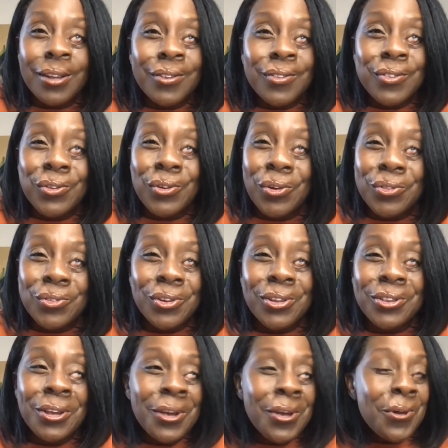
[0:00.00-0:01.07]

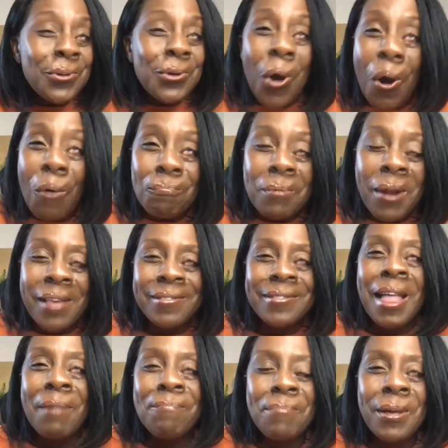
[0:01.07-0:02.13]
uncertain, complex
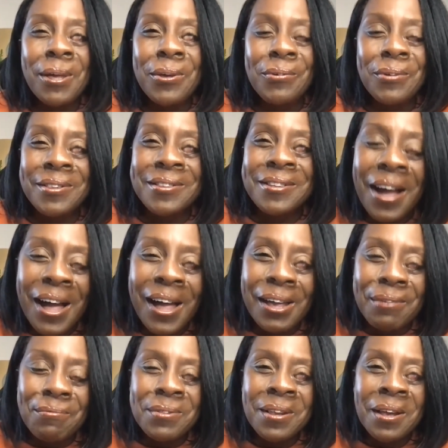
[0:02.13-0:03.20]
and ambiguous
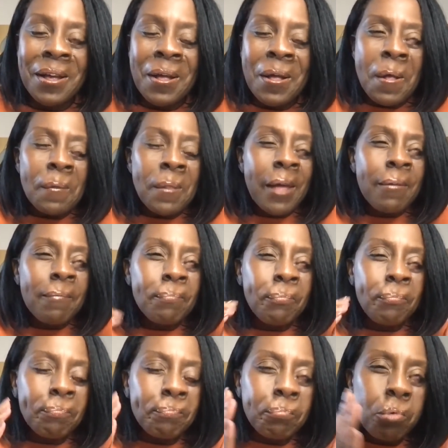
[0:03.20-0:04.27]
times. Like
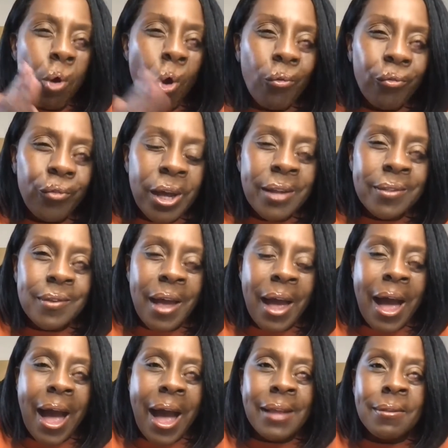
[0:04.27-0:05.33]
profit
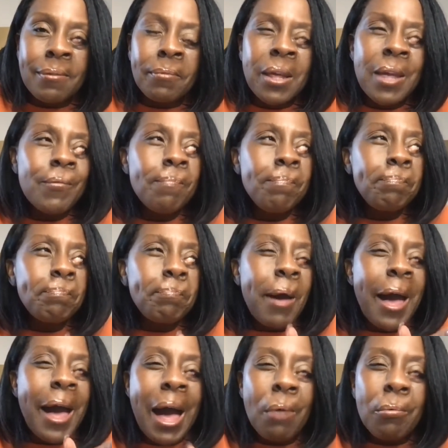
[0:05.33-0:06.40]
and even
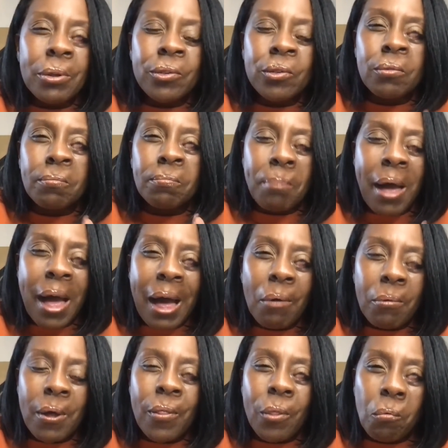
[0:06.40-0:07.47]
power,
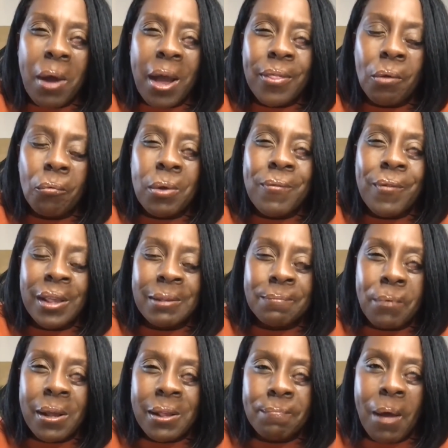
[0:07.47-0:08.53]
the way that we've
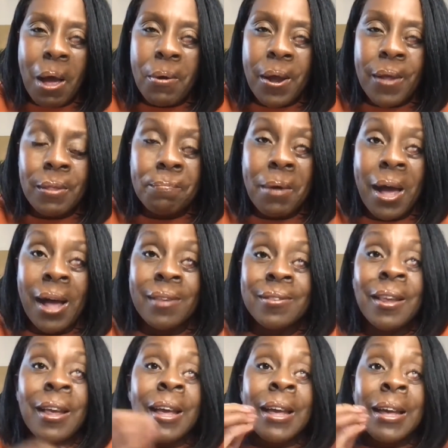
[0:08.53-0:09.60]
expressed power in the past,
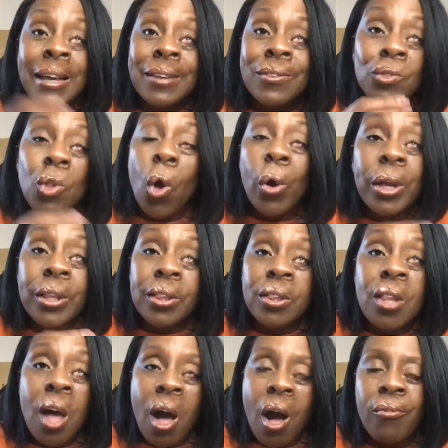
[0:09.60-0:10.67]
is not
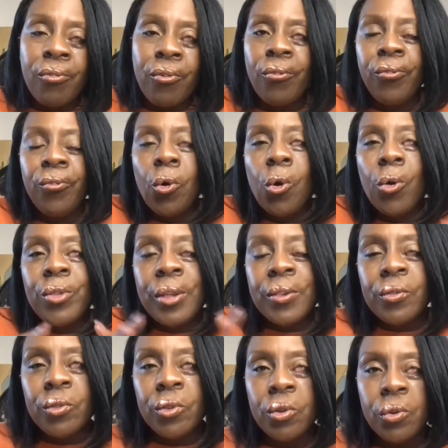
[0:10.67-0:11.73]
enough for
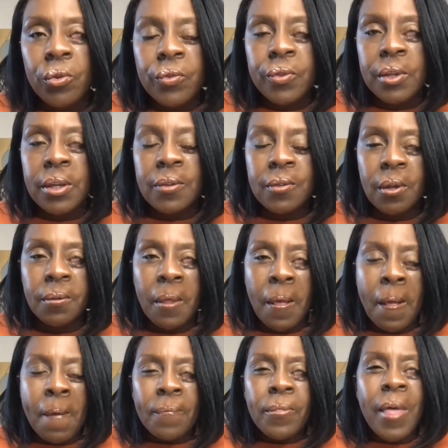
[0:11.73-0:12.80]
this new season.
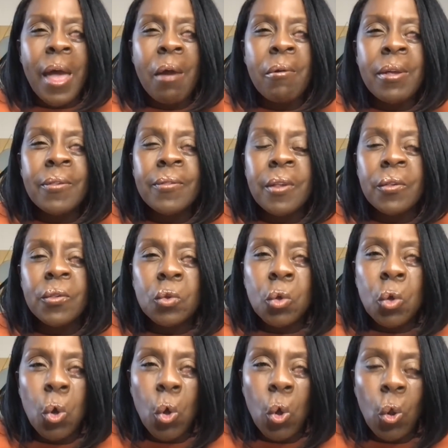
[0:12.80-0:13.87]
There is this
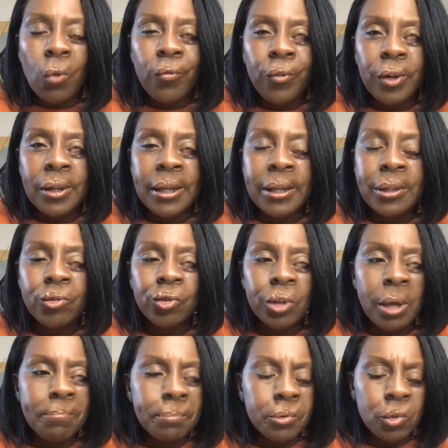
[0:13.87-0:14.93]
call for
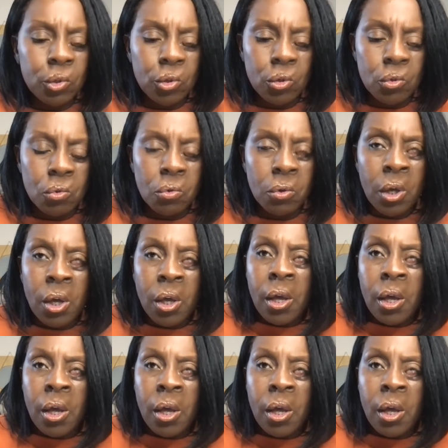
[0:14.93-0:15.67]
leadership to